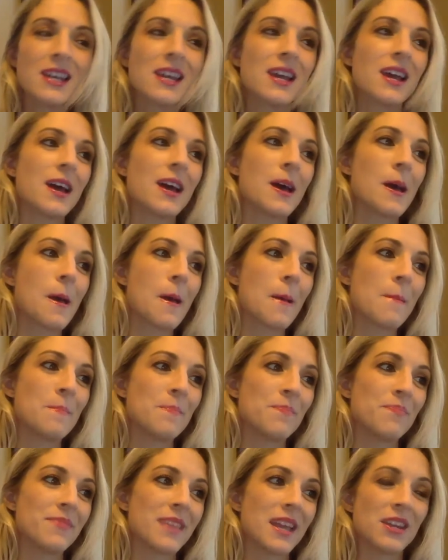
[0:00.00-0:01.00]

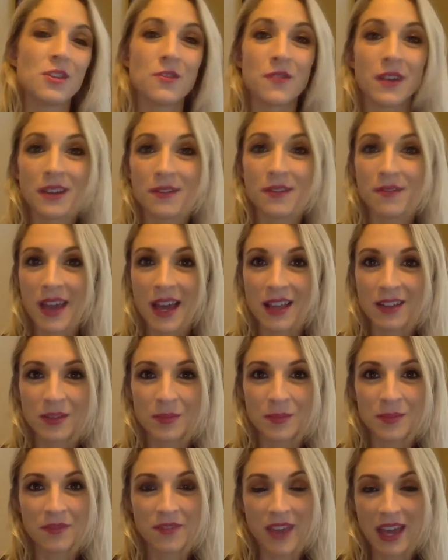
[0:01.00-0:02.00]
that you find
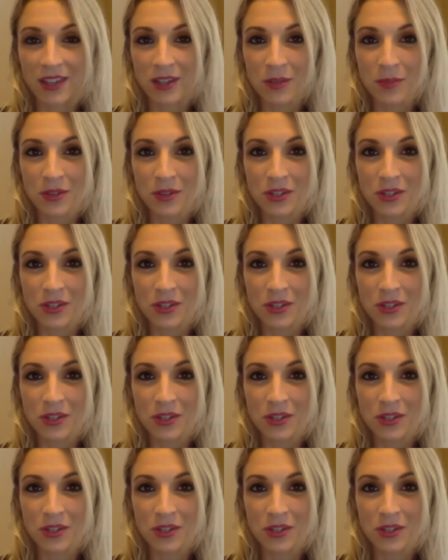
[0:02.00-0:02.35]
valuable.